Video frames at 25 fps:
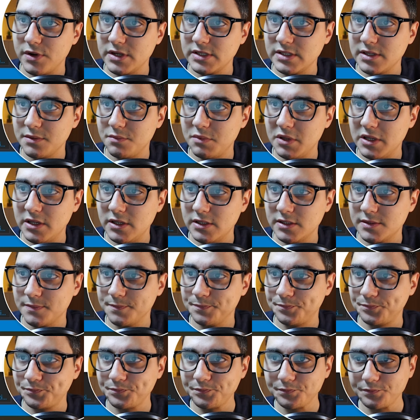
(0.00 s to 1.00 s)
recipes.
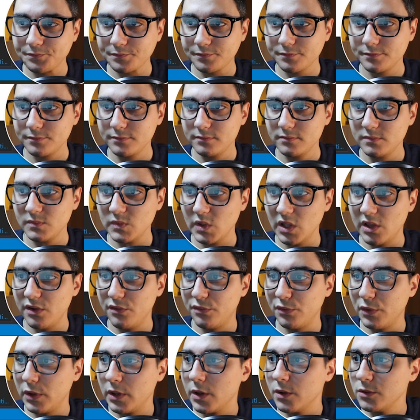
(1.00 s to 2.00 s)

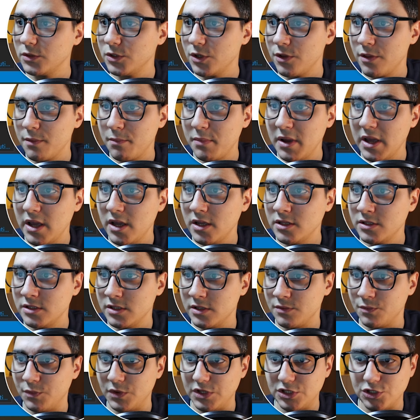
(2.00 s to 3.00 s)
If we go to the page
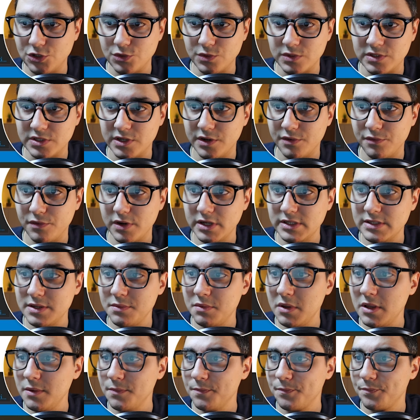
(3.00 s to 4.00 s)
and we choose a
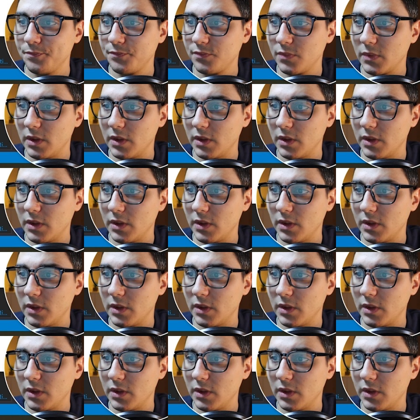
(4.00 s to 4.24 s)
recipe,